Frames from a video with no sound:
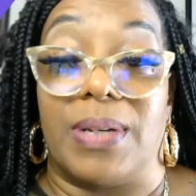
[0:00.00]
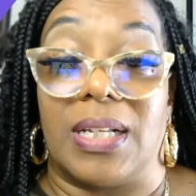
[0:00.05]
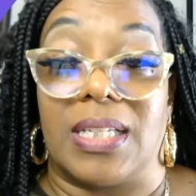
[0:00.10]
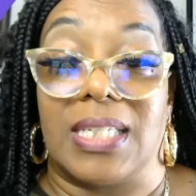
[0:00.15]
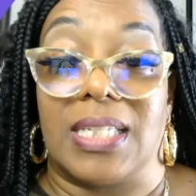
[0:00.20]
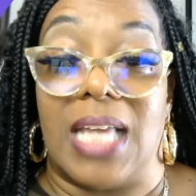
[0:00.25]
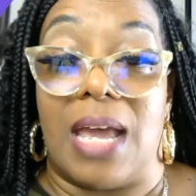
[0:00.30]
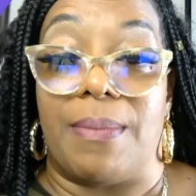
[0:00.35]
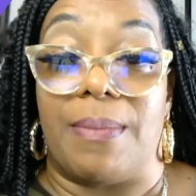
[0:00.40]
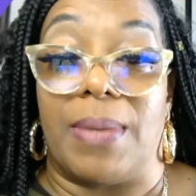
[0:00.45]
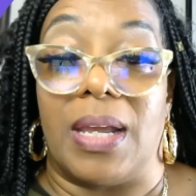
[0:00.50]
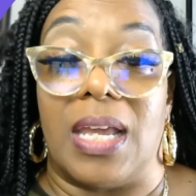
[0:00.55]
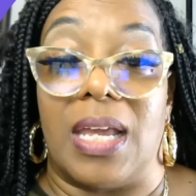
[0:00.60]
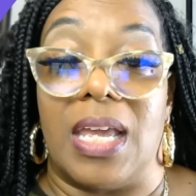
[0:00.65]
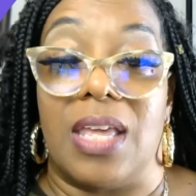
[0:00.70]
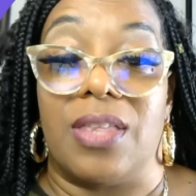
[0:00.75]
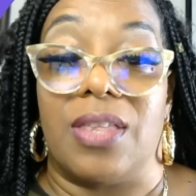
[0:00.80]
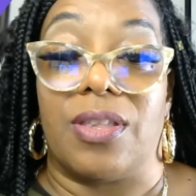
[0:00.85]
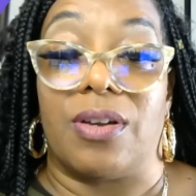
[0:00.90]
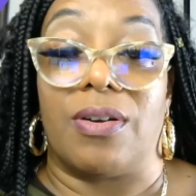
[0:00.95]
examined,
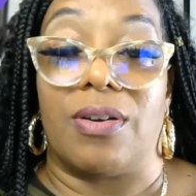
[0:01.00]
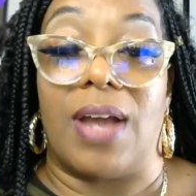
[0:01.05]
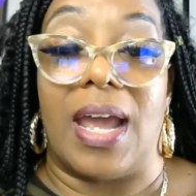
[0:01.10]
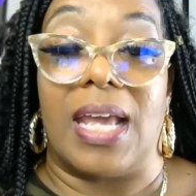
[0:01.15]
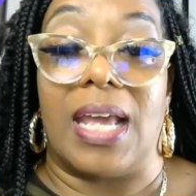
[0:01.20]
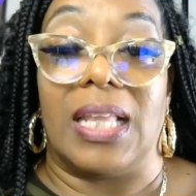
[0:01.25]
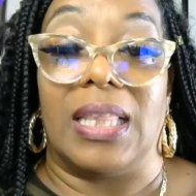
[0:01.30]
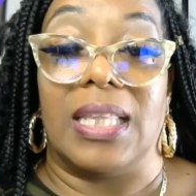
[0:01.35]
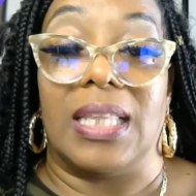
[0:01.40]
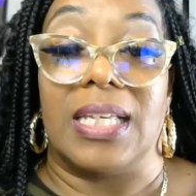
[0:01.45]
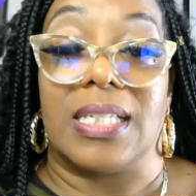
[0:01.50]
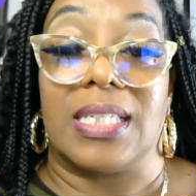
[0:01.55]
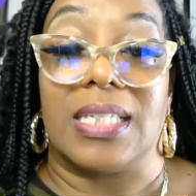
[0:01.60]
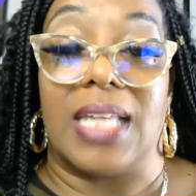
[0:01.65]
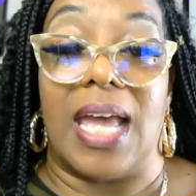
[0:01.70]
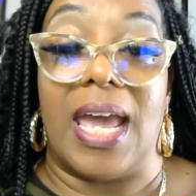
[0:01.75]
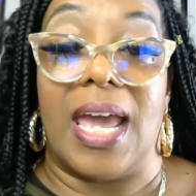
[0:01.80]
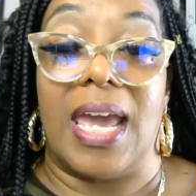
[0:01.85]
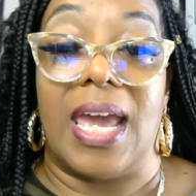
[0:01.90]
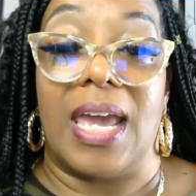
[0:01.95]
either a
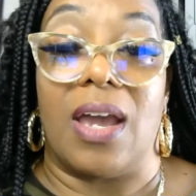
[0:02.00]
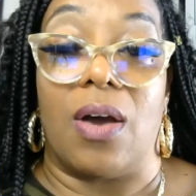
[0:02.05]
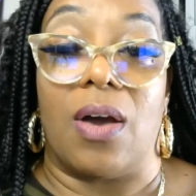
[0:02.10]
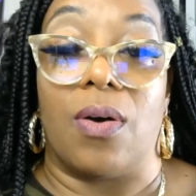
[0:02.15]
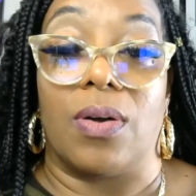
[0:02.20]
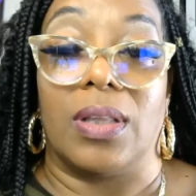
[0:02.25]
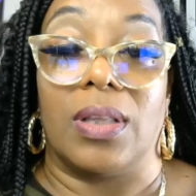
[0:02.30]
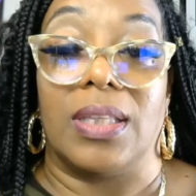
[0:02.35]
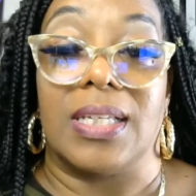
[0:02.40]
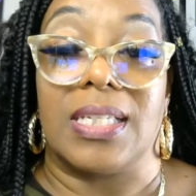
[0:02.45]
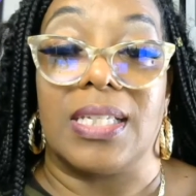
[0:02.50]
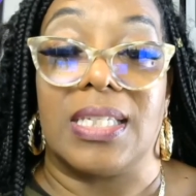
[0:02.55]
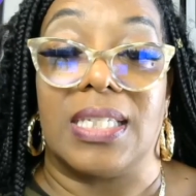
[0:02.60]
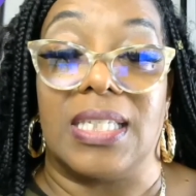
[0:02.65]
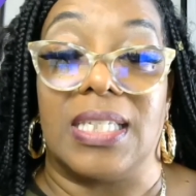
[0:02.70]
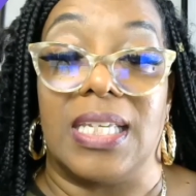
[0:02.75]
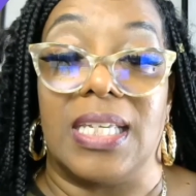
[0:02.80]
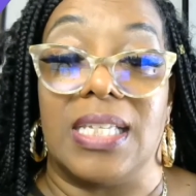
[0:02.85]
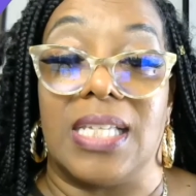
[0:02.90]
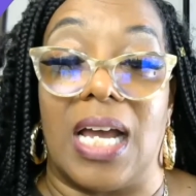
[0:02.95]
List A or List
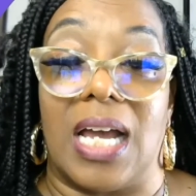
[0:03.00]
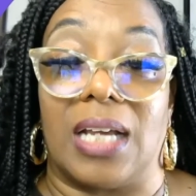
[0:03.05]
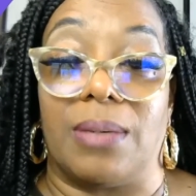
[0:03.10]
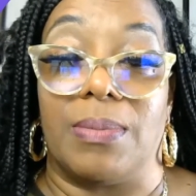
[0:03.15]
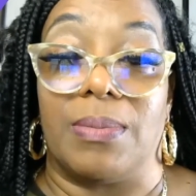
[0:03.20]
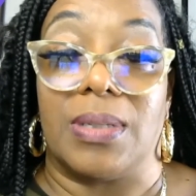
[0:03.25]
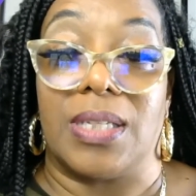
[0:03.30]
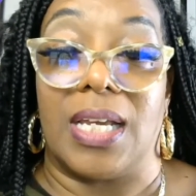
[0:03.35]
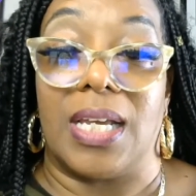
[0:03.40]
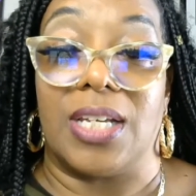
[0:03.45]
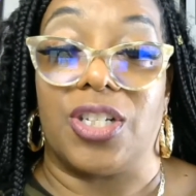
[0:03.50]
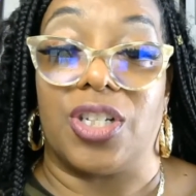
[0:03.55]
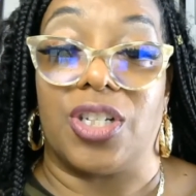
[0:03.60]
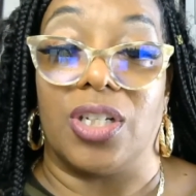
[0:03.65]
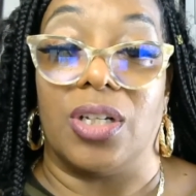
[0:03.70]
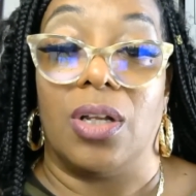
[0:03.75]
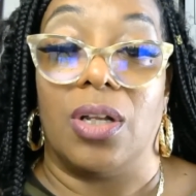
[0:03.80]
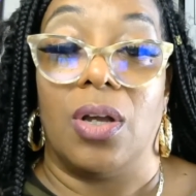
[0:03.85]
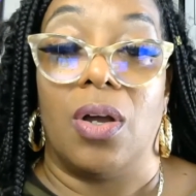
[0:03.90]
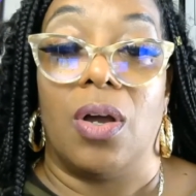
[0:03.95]
C
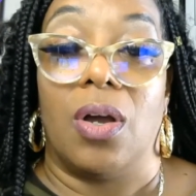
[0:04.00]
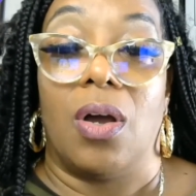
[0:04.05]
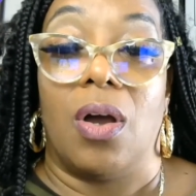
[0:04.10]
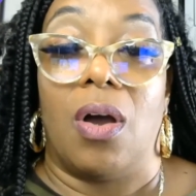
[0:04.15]
documentation.